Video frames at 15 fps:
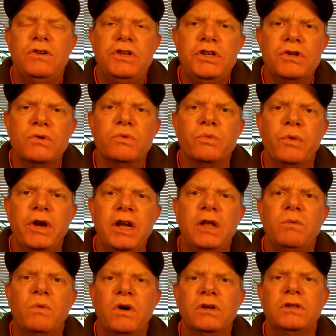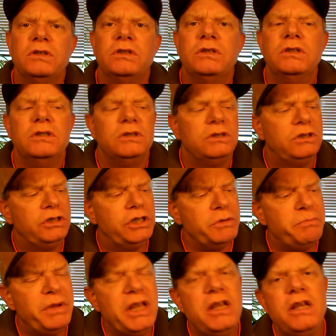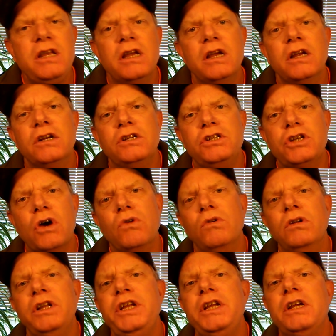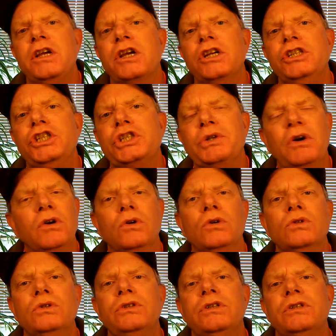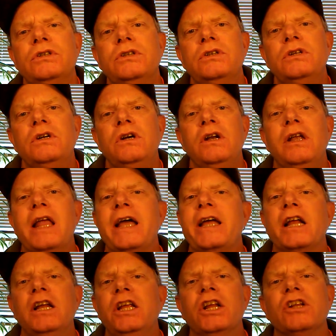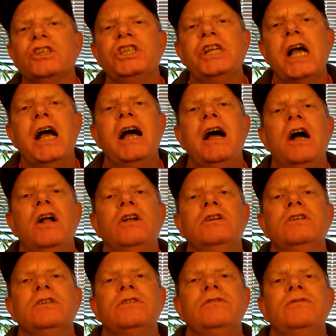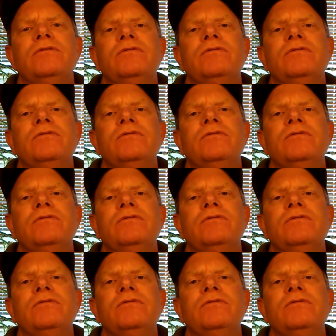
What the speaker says: Do you really want to be totally controlled like a little child?